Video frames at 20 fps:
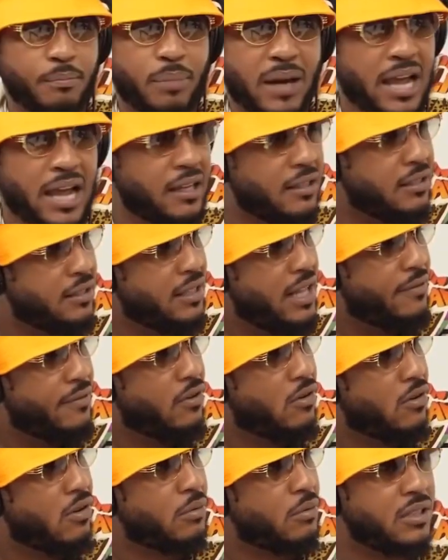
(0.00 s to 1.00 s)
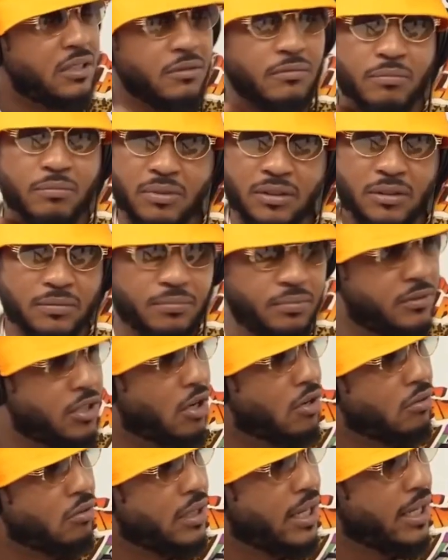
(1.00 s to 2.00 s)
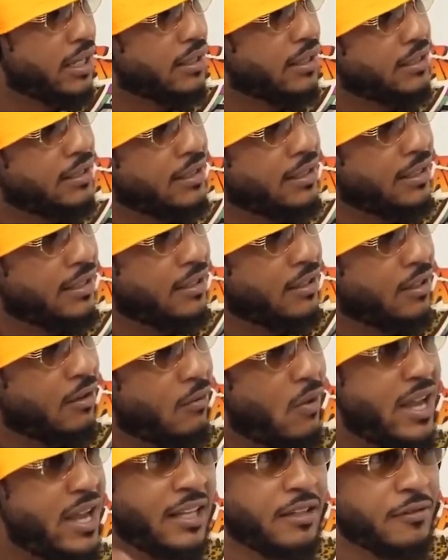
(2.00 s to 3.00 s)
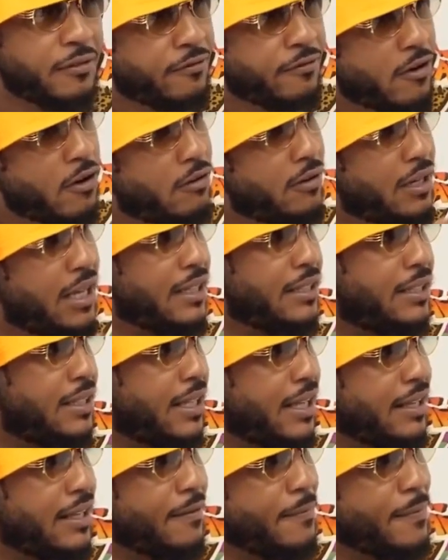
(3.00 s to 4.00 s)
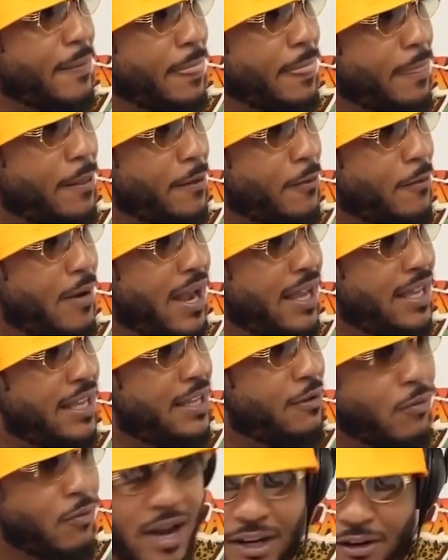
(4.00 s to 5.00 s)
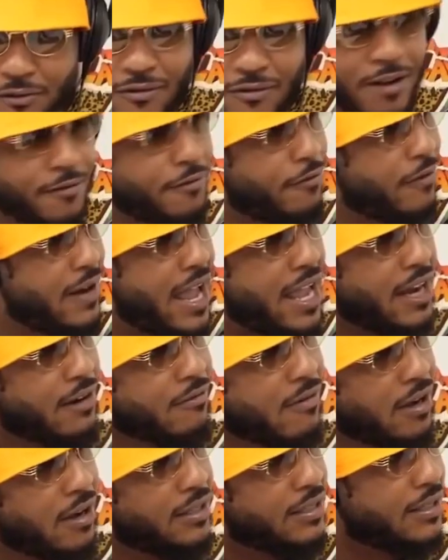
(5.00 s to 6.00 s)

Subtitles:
black leather on with the turtleneck? Why he got the fro like that? You know, why he wearing the red flag around